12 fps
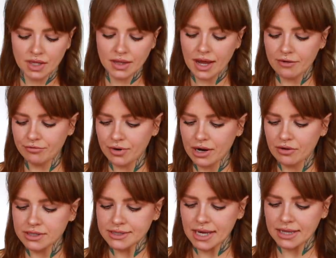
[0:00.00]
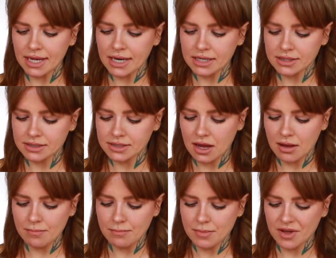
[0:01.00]
They have fragrance and then
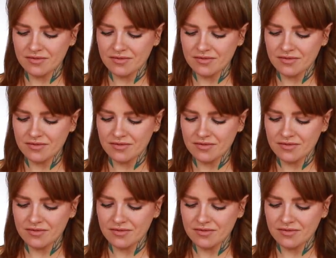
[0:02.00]
some